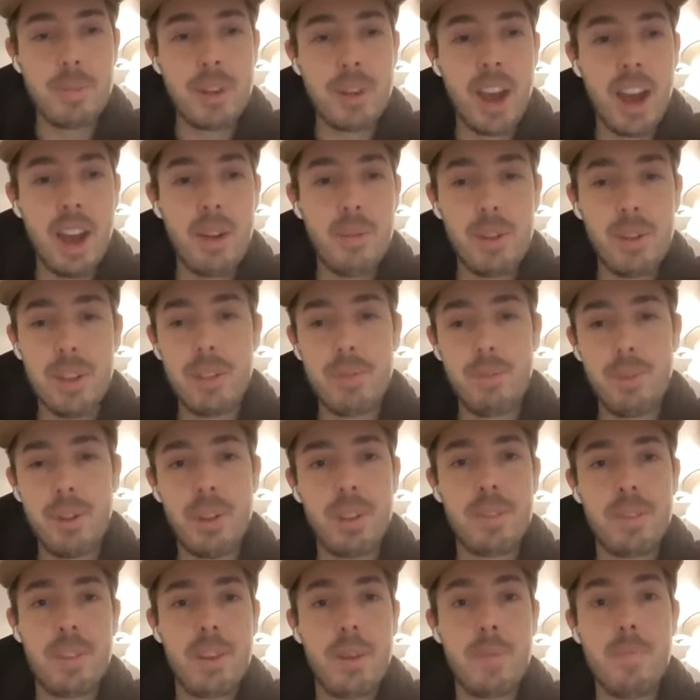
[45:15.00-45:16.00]
type guy with,
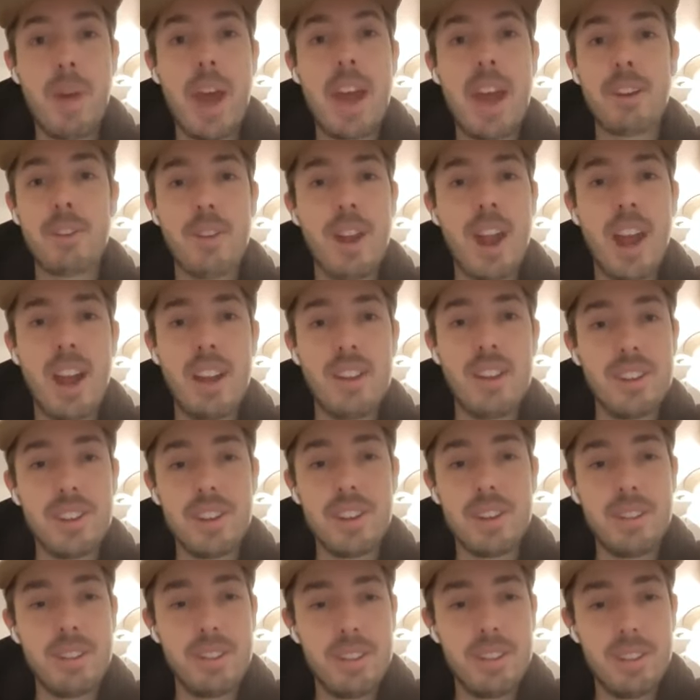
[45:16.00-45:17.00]
with a background
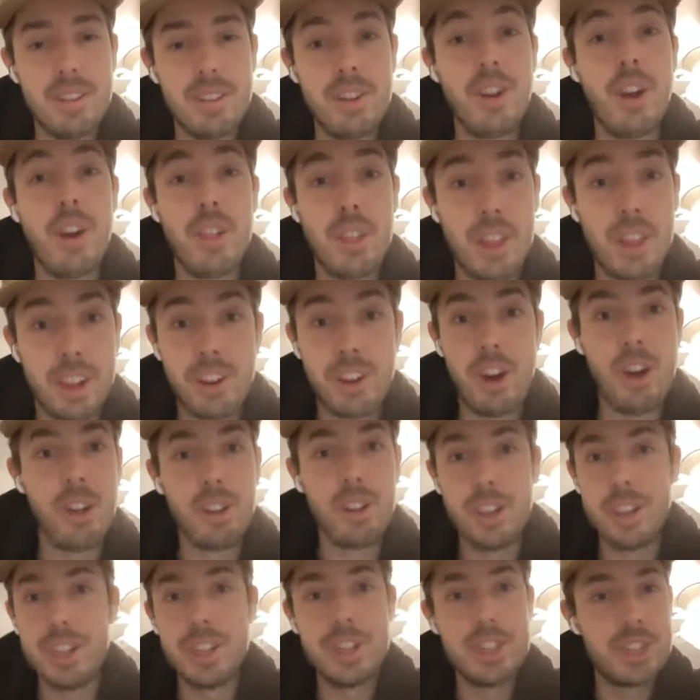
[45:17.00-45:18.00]
at, you know, their
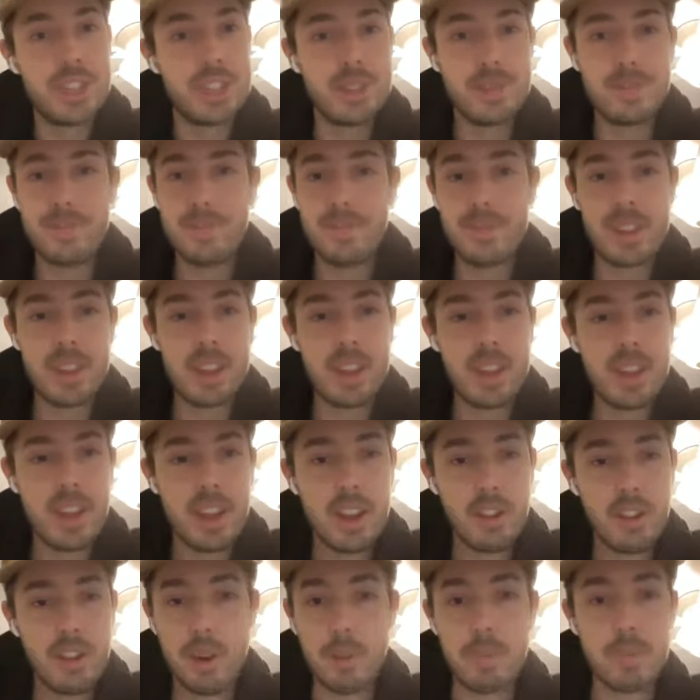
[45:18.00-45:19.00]
college
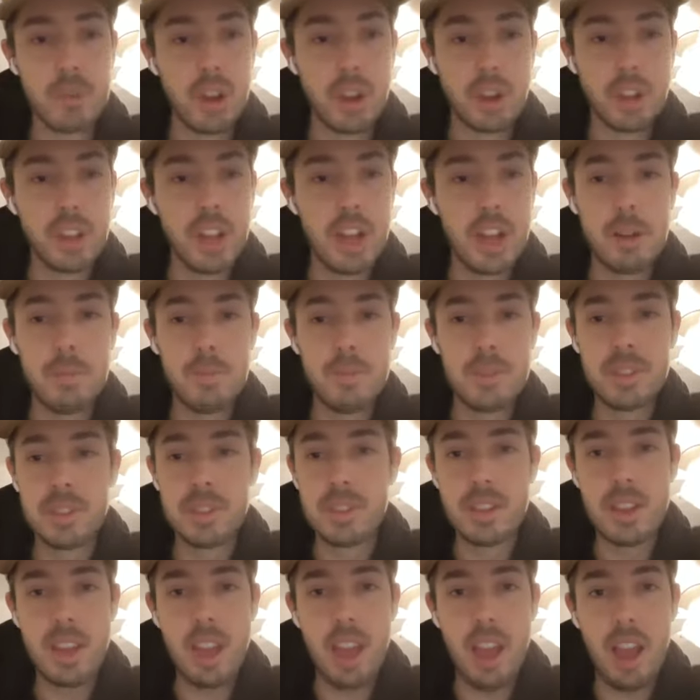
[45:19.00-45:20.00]
crypto
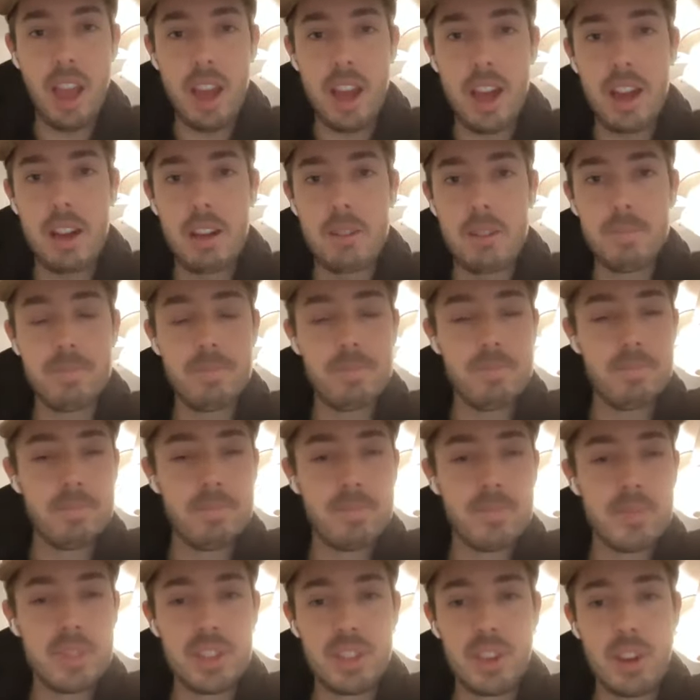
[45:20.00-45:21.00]
clubs.
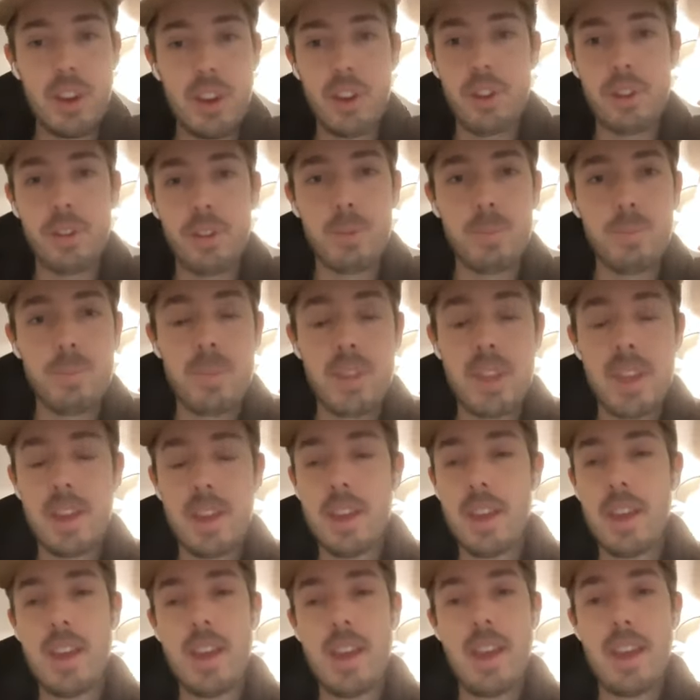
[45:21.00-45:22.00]
Um, so
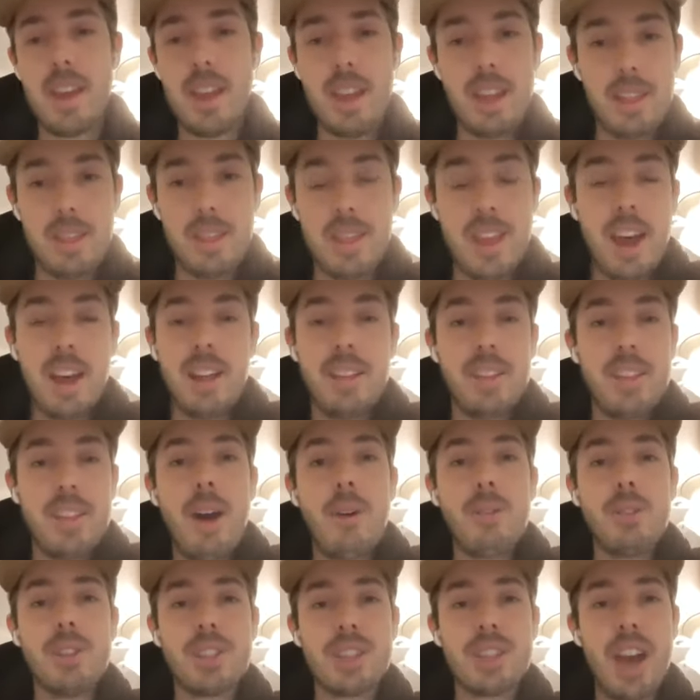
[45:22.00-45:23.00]
that,
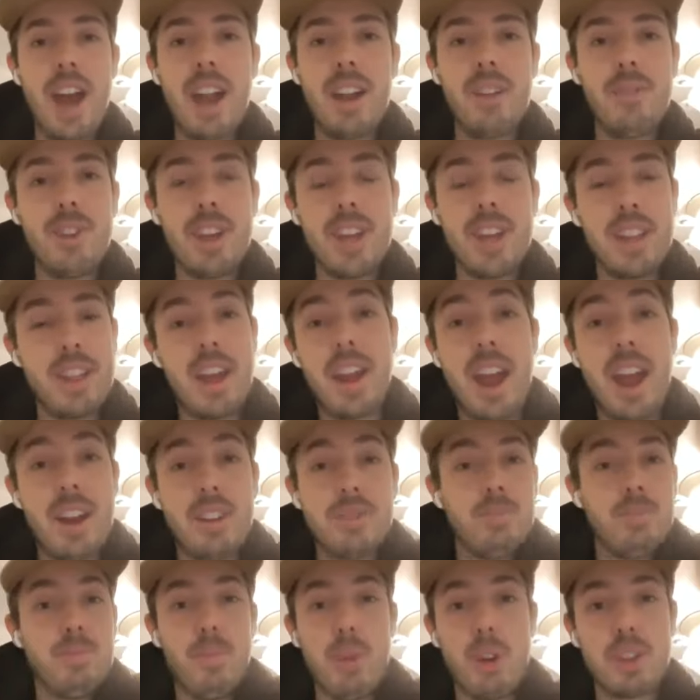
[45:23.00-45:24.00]
that was kind of it. And then
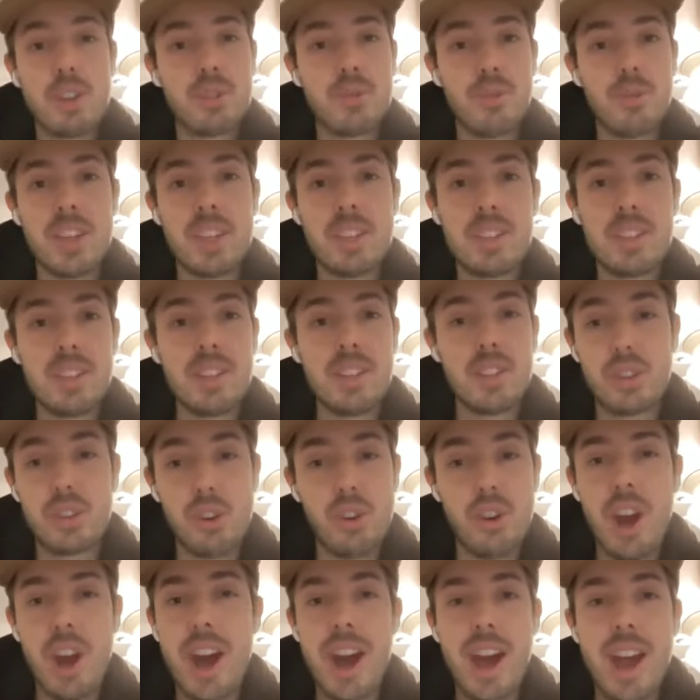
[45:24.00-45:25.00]
our most recent
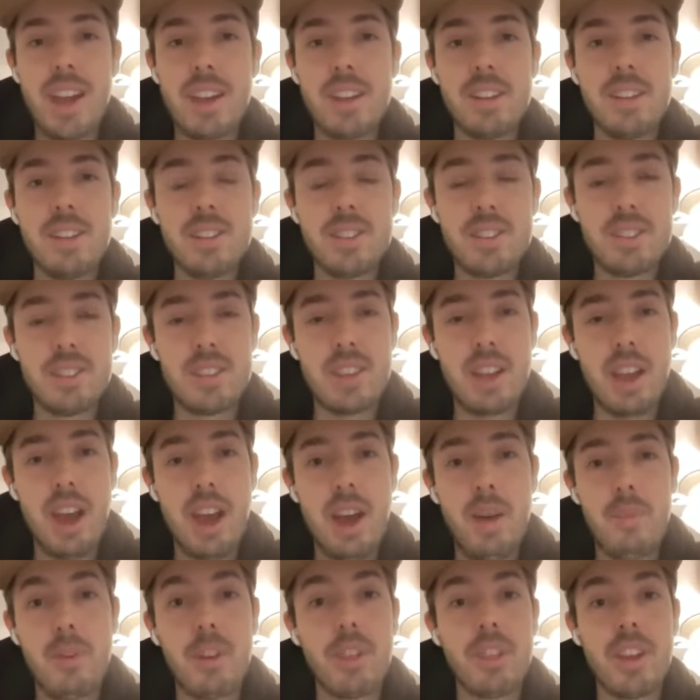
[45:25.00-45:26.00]
two hires
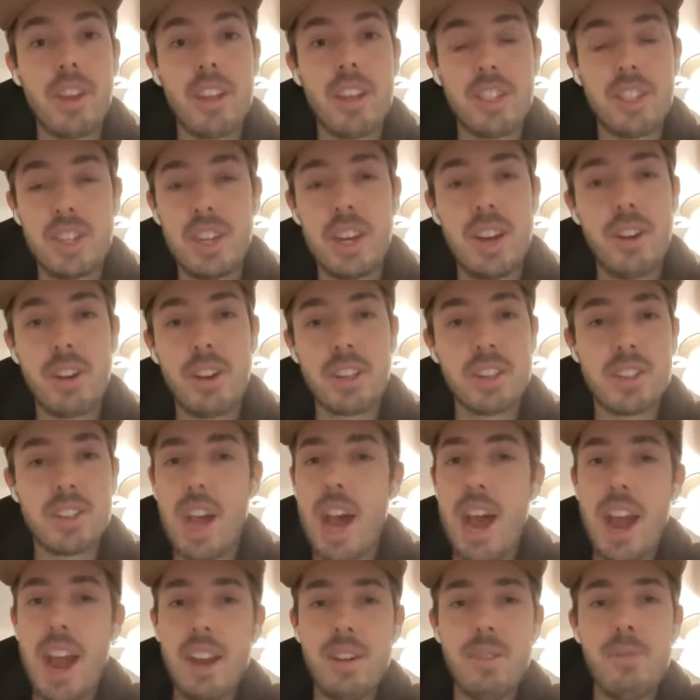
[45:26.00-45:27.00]
um, on the engineering
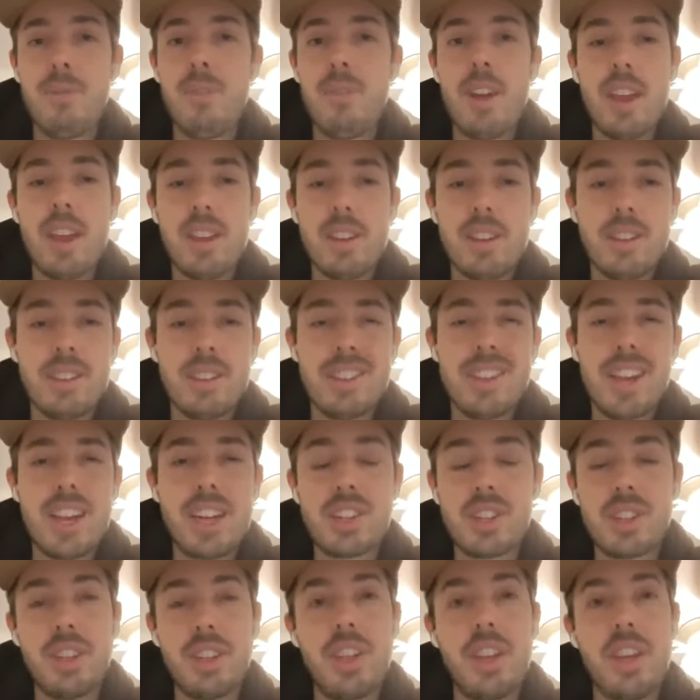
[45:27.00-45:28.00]
side have
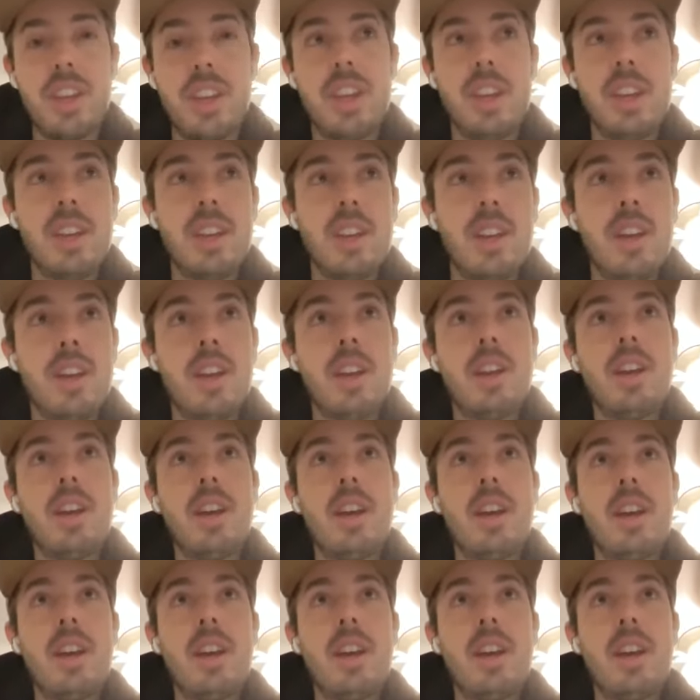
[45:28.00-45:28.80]
essentially,